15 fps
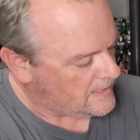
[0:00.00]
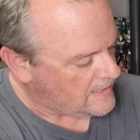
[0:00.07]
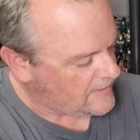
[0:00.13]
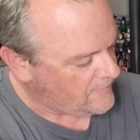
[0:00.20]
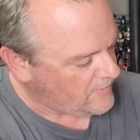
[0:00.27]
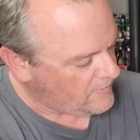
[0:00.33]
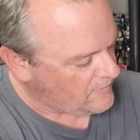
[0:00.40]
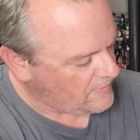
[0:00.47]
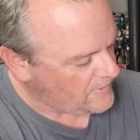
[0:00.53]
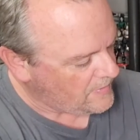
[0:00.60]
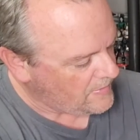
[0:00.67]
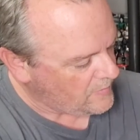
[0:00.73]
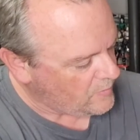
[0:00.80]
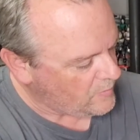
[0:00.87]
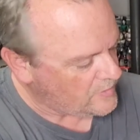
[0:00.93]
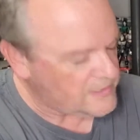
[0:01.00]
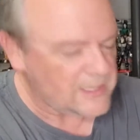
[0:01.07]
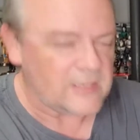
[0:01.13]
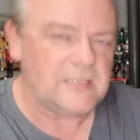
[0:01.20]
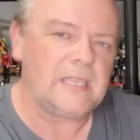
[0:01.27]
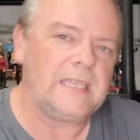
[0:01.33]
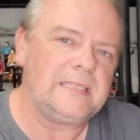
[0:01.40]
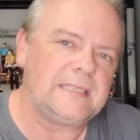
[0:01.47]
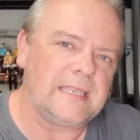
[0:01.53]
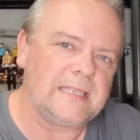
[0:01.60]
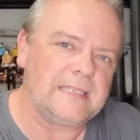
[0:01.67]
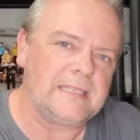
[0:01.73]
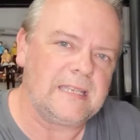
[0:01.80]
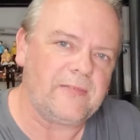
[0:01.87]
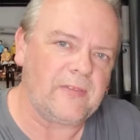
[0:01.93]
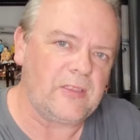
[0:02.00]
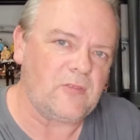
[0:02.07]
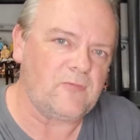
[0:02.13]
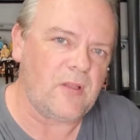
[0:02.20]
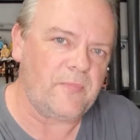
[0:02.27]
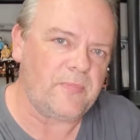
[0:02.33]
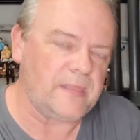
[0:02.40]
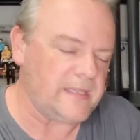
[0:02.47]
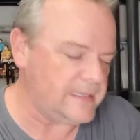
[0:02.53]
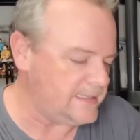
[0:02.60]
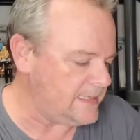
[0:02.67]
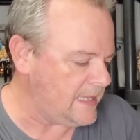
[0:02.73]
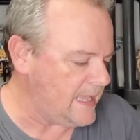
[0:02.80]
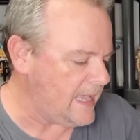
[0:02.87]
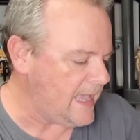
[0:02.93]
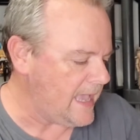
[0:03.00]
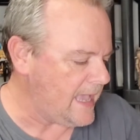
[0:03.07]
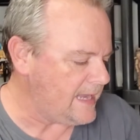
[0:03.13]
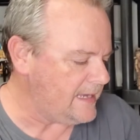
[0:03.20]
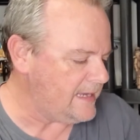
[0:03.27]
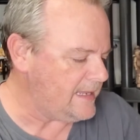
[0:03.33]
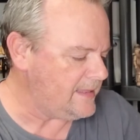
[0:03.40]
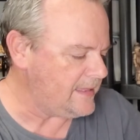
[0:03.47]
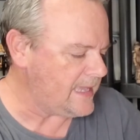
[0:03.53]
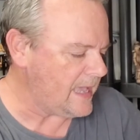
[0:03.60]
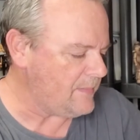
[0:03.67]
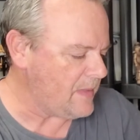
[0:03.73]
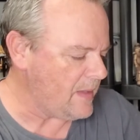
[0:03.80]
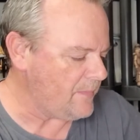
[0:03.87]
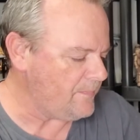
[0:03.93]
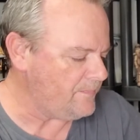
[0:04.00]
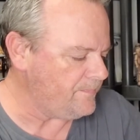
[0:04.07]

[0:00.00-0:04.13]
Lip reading: If I rub it a bit more. So it's heat sensitive, and you rub this and it either come up